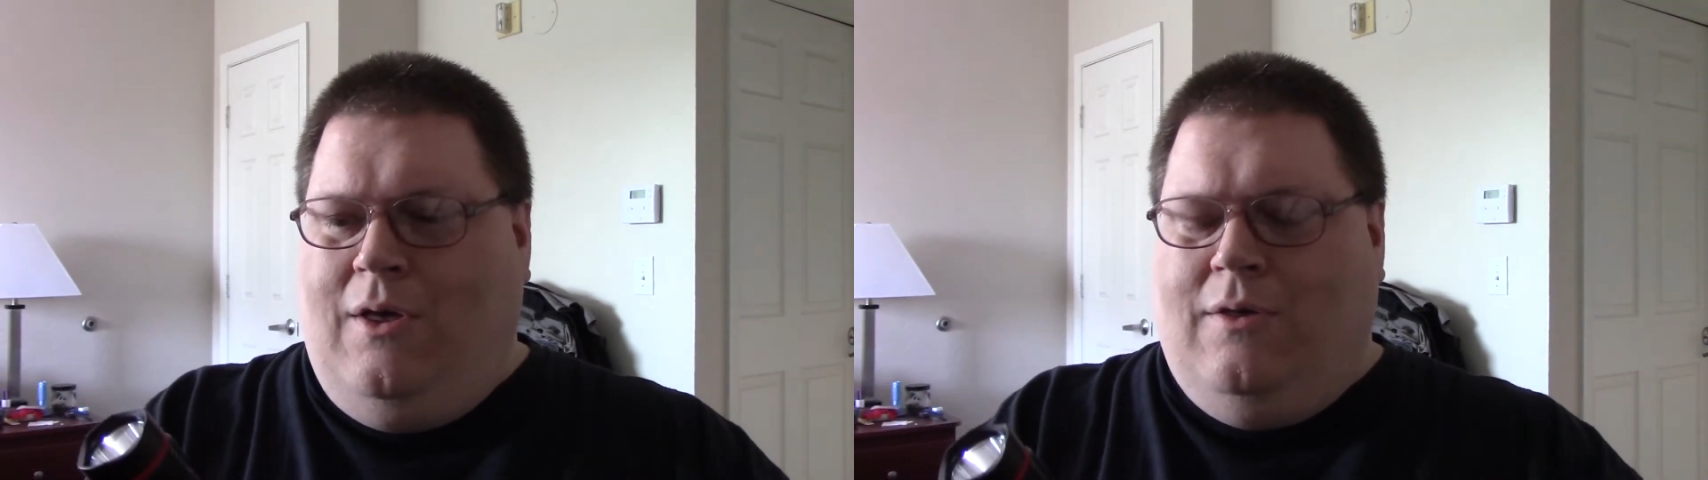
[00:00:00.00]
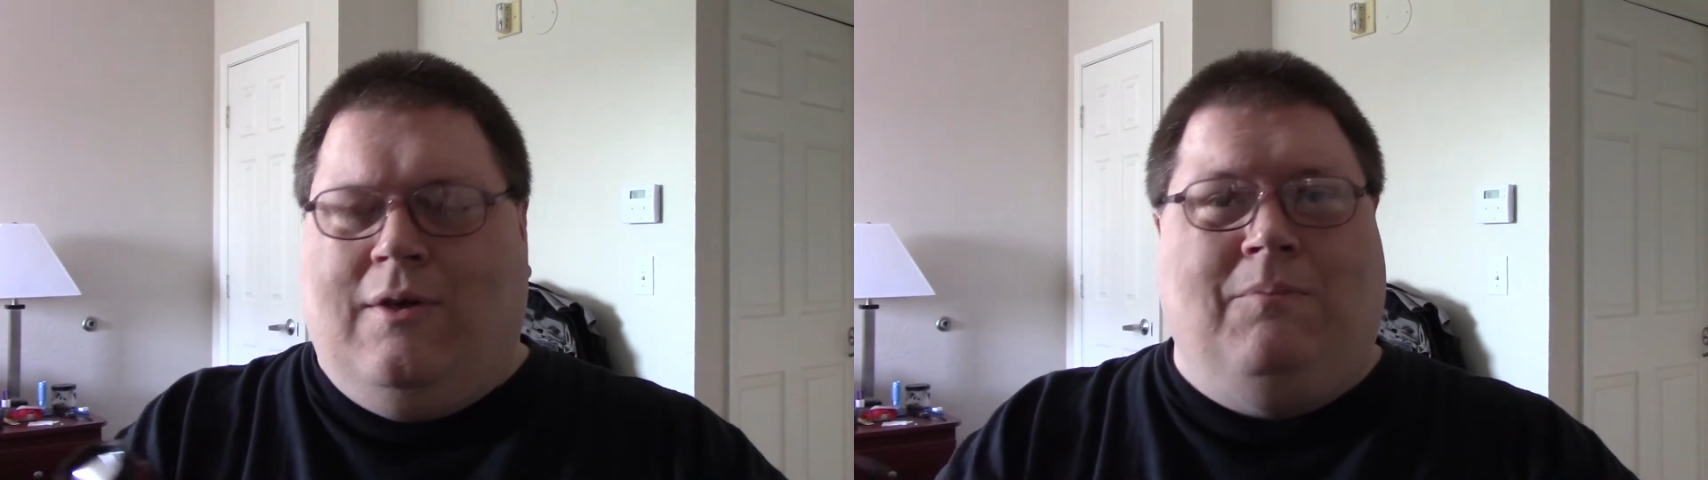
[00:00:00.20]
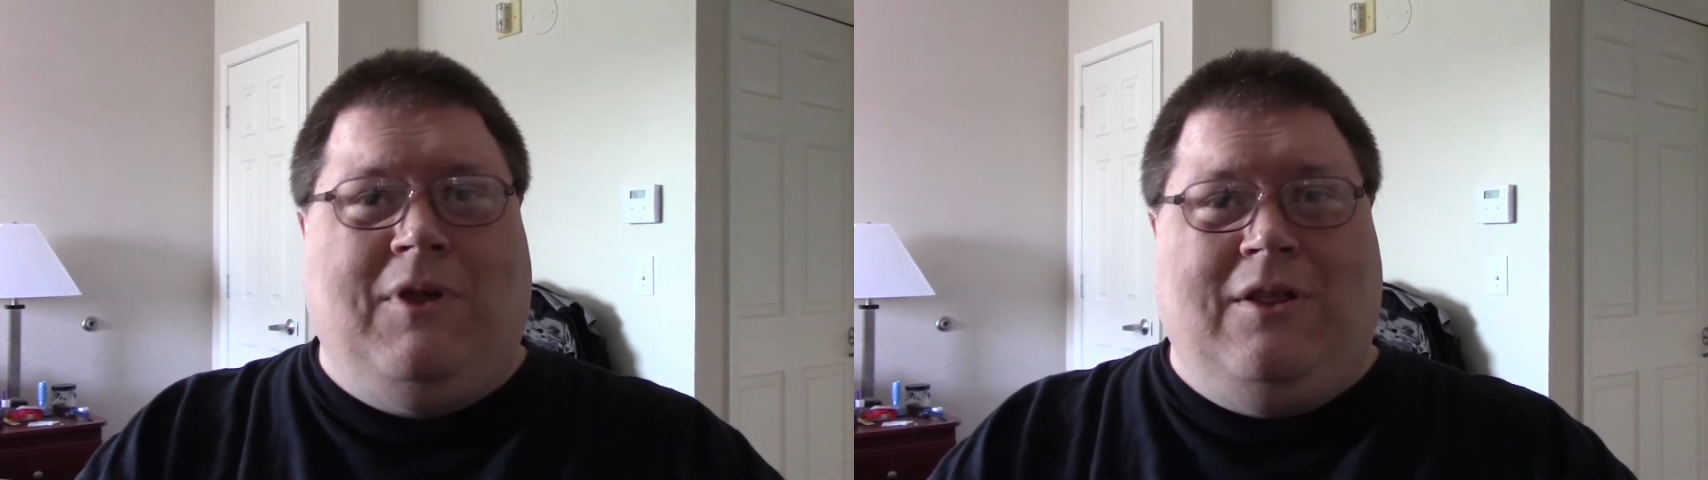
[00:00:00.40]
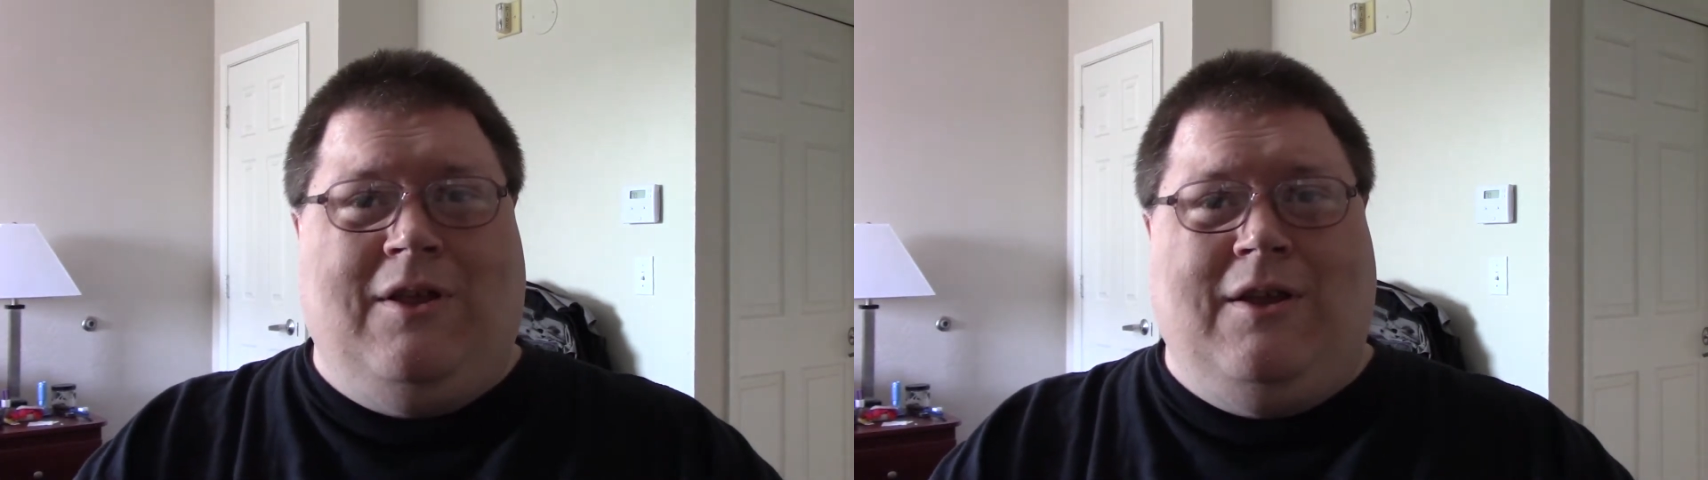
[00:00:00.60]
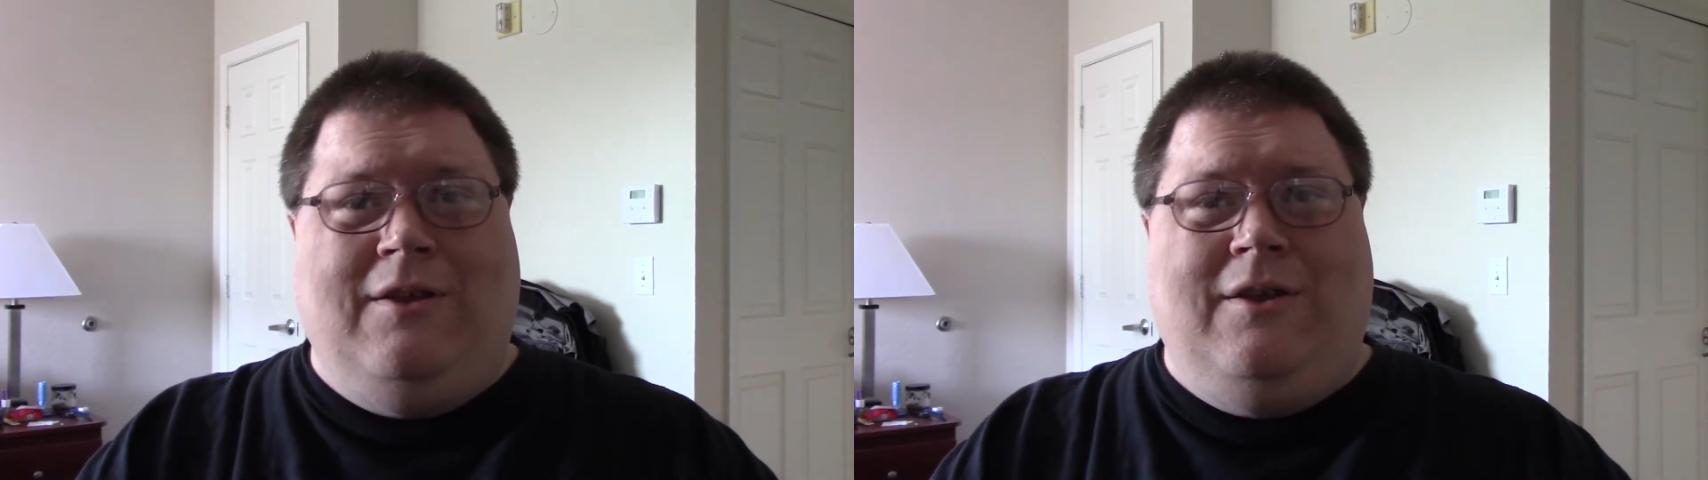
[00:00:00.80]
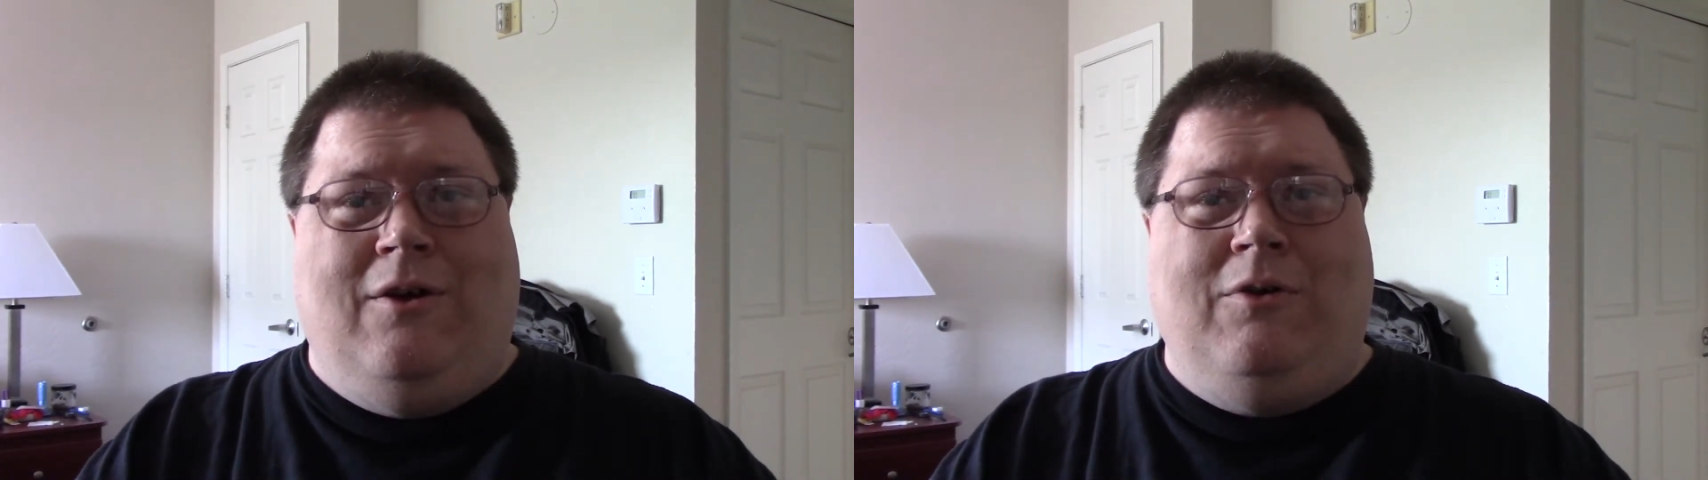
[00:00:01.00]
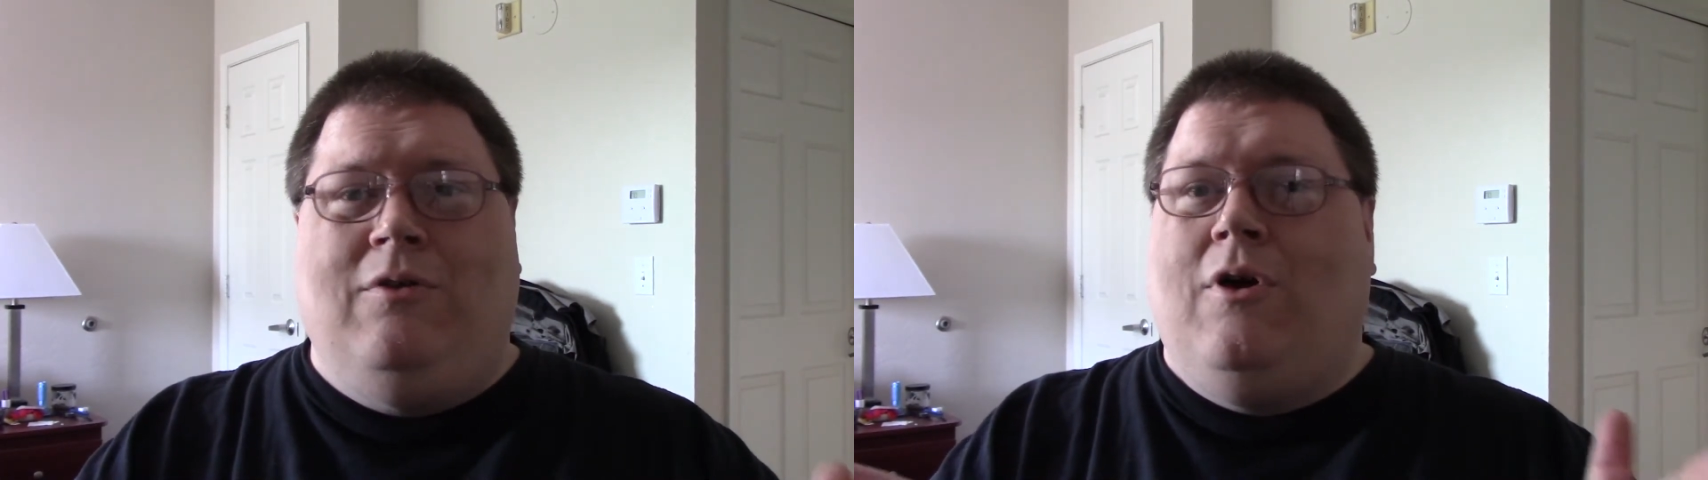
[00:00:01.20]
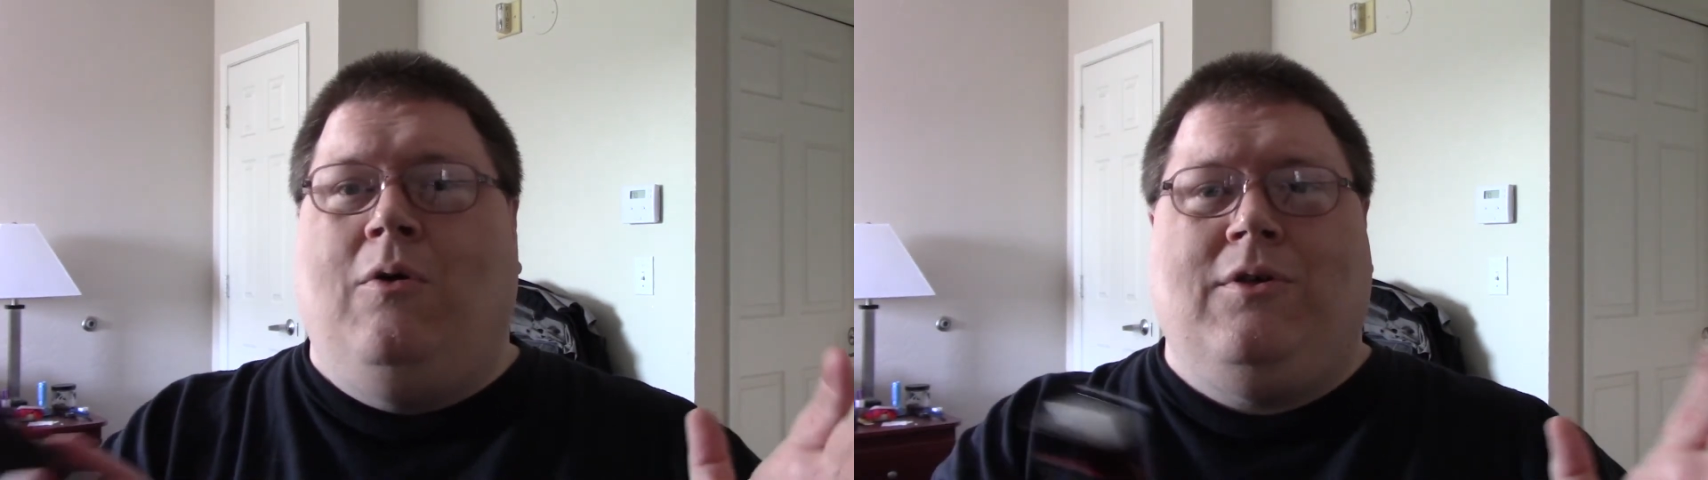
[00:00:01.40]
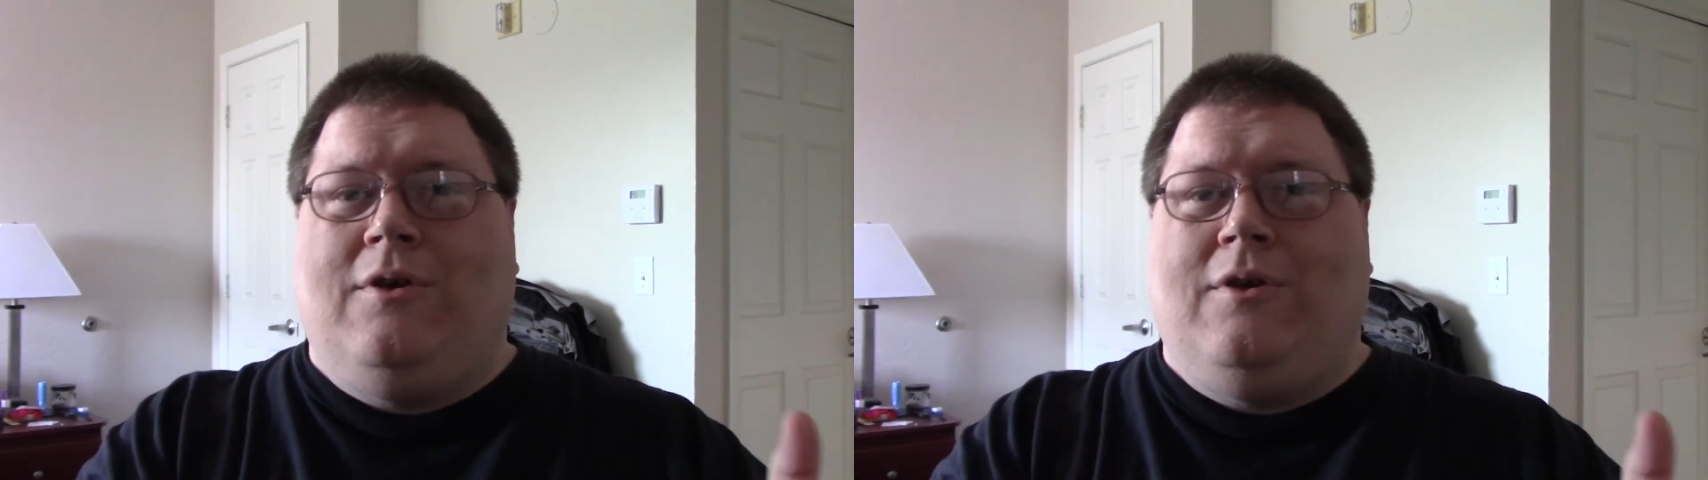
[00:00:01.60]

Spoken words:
something that you know is